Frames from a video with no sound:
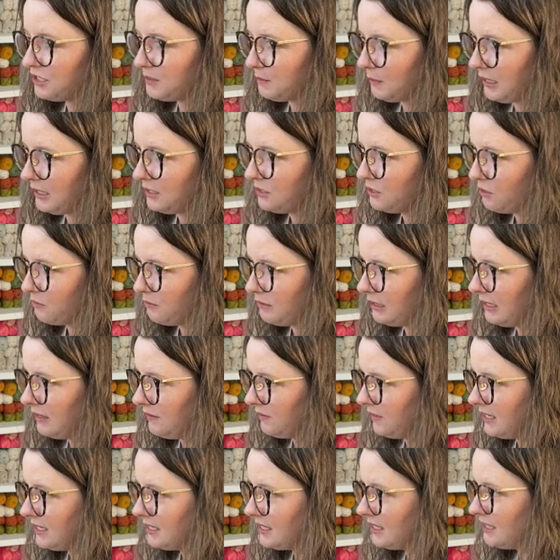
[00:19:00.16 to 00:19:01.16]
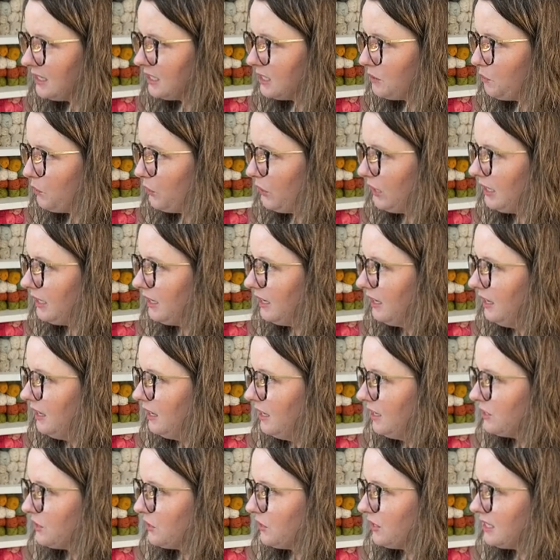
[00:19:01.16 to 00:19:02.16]
made so many of these at this point.
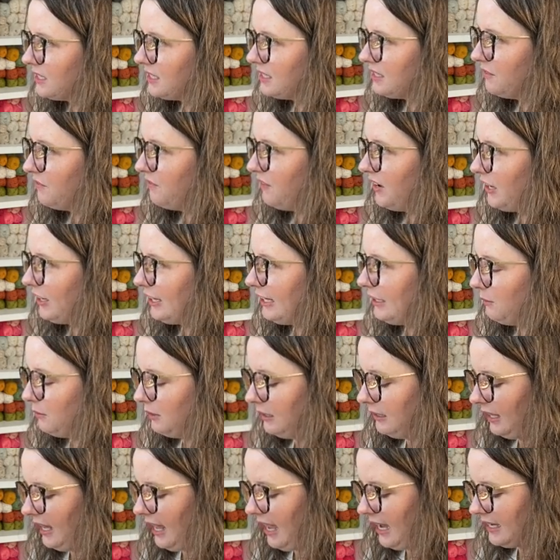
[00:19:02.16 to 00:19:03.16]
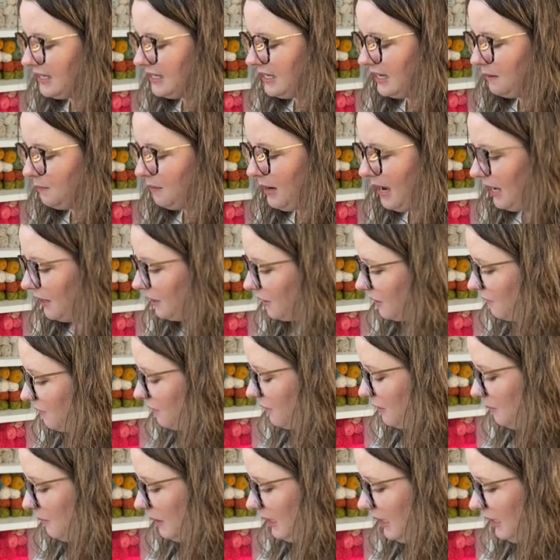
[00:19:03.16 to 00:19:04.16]
So this is a very relaxing pattern
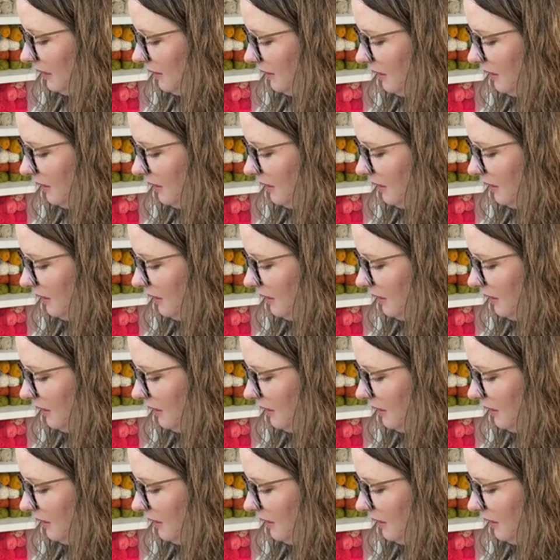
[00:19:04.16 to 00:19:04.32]
for me.